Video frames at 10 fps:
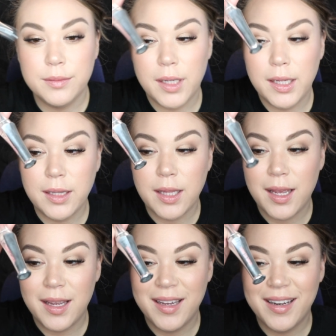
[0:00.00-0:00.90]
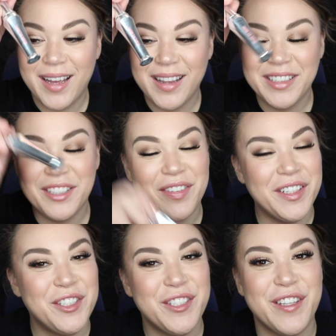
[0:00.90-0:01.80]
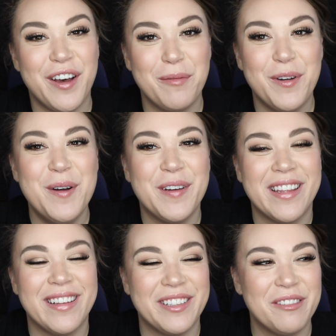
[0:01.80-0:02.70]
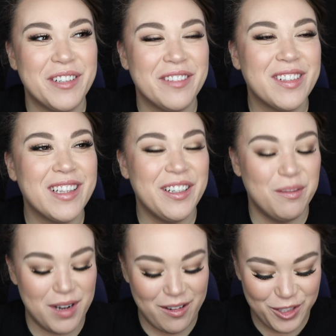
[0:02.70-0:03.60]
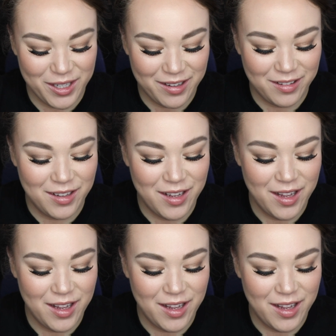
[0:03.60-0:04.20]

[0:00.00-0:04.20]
And then I like to finish this up with a little bit of clear brow gel.